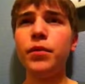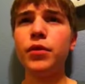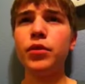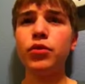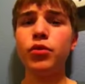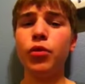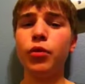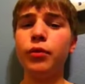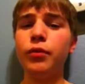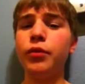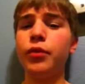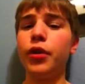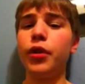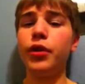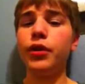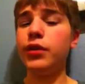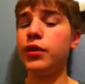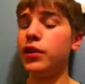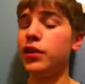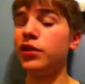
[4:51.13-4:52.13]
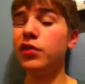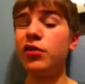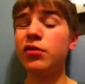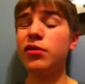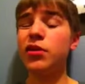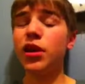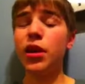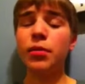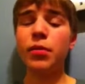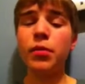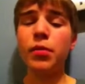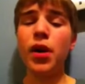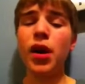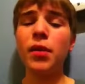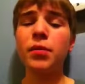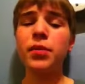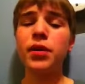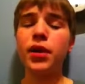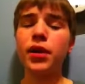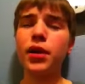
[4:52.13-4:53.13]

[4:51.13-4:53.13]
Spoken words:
Stormfront, just those type of maps.